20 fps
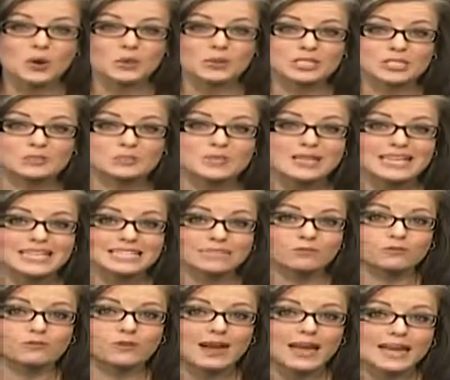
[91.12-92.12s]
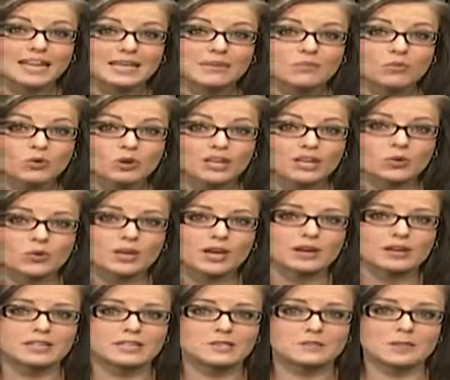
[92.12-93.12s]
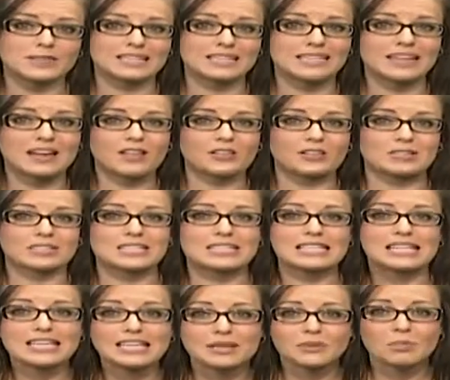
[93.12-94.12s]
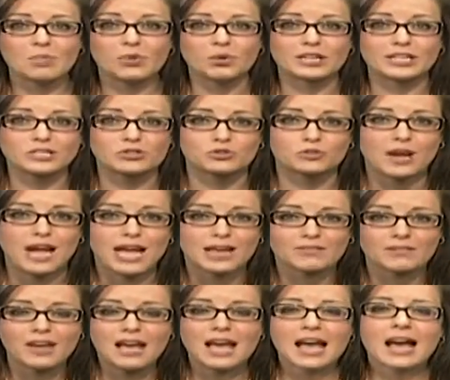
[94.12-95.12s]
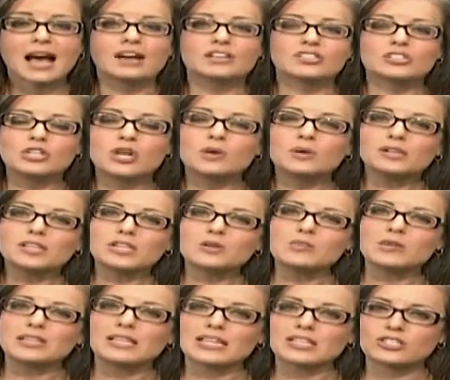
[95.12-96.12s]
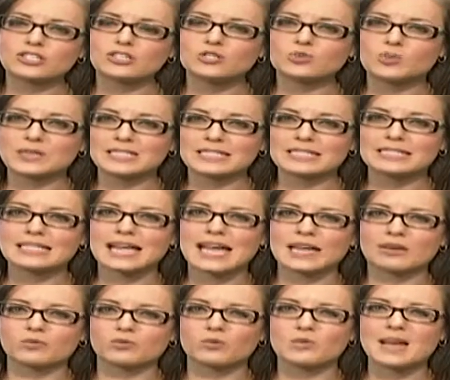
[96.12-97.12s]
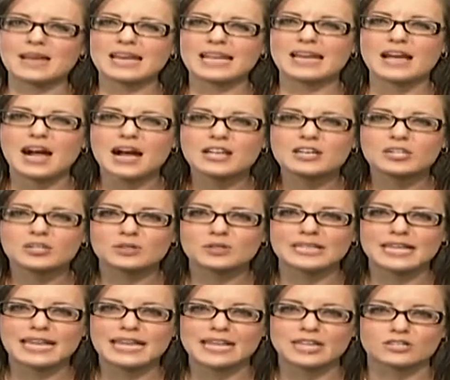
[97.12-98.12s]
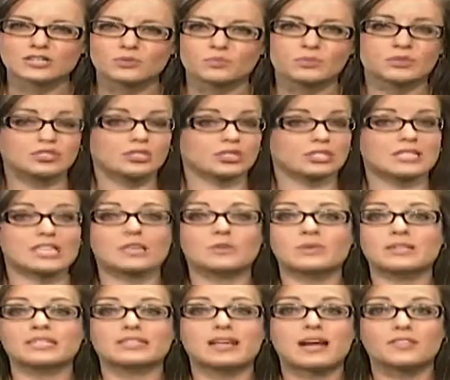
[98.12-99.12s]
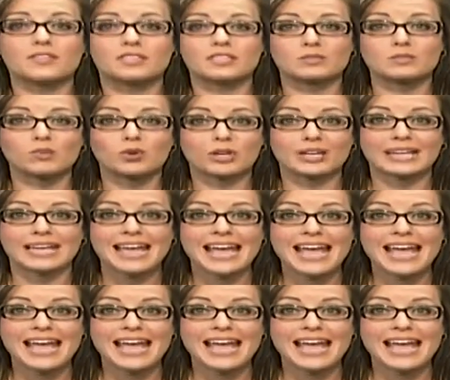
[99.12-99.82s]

which means Friday morning we are expecting another slick morning drive. Snow accumulations once again remaining under an inch, but just like we saw this morning,